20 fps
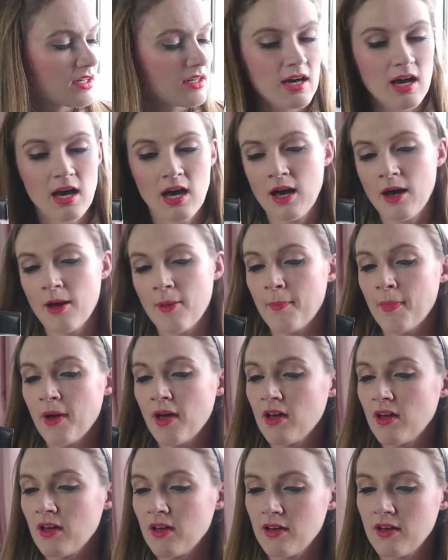
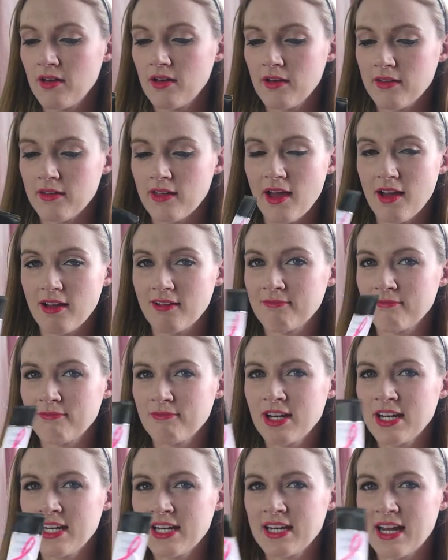Yeah,
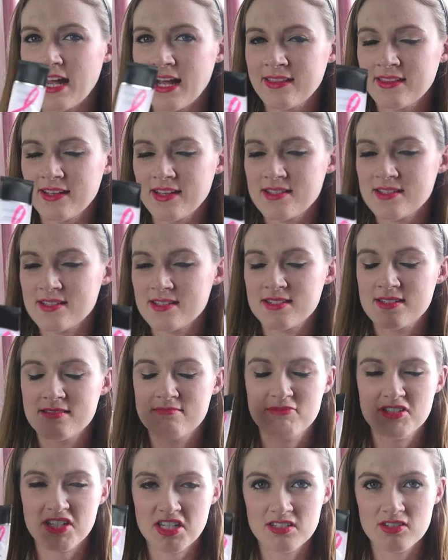really like this.
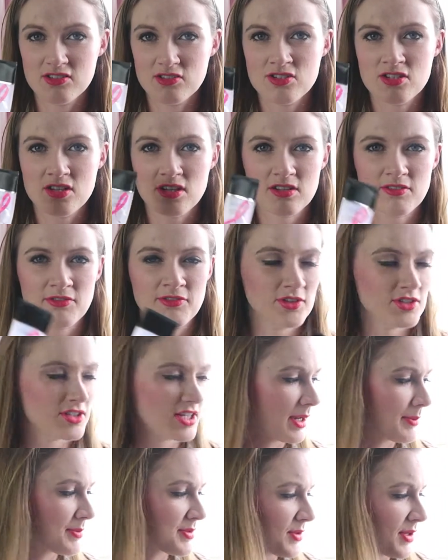Did use it a few
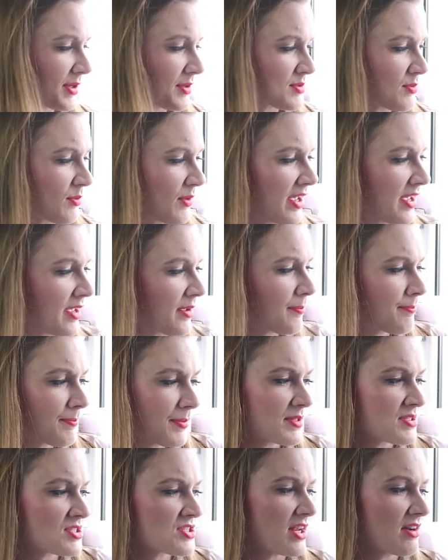times when I was away,
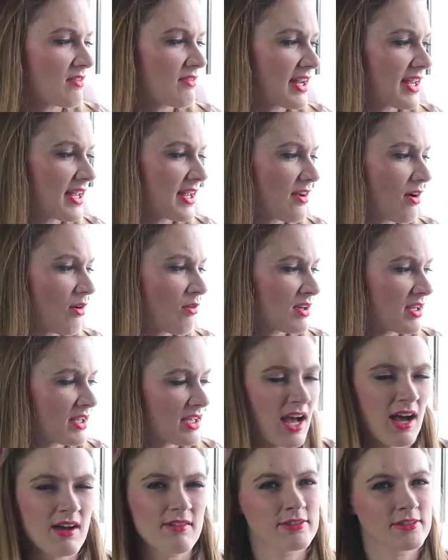but generally only a
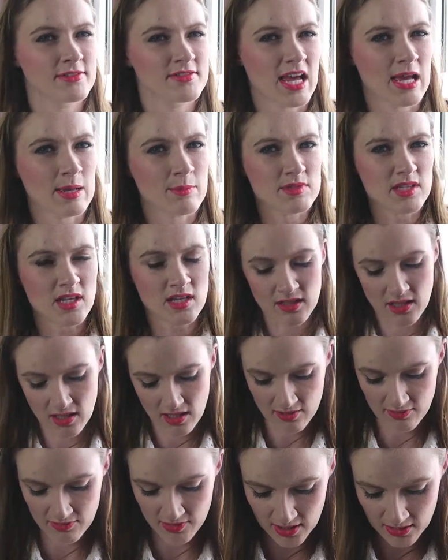handful of times in the
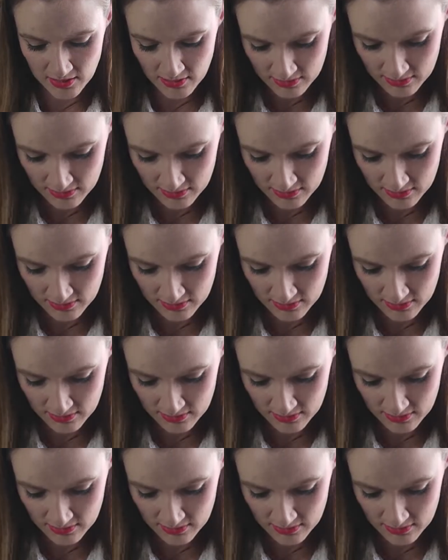evening.